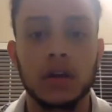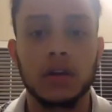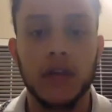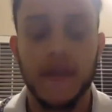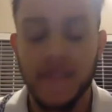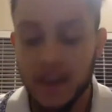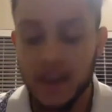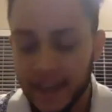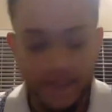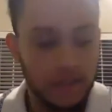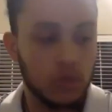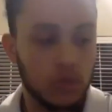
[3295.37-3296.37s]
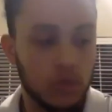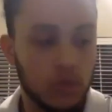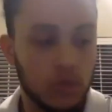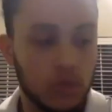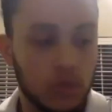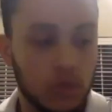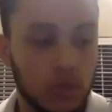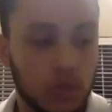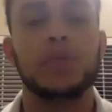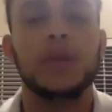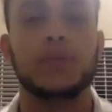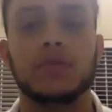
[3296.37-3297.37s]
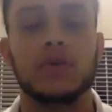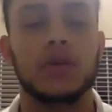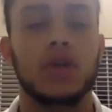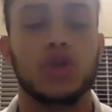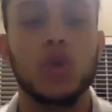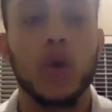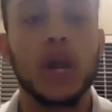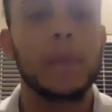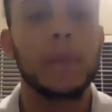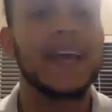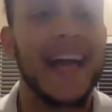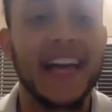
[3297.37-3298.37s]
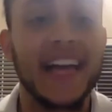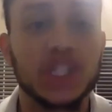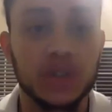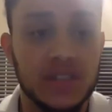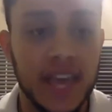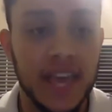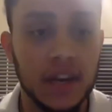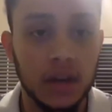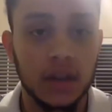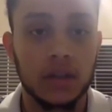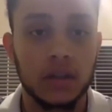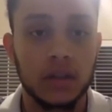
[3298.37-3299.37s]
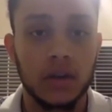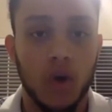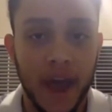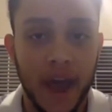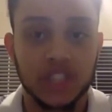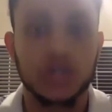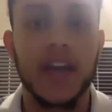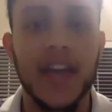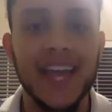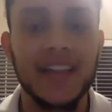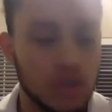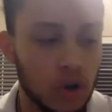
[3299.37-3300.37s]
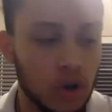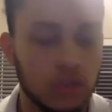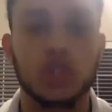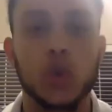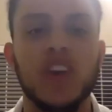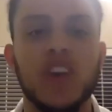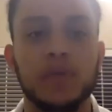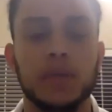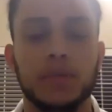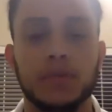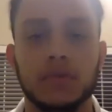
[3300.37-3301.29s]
in talk to 3 people. You want to make an extra 10 or extra 8, talk to 12 people.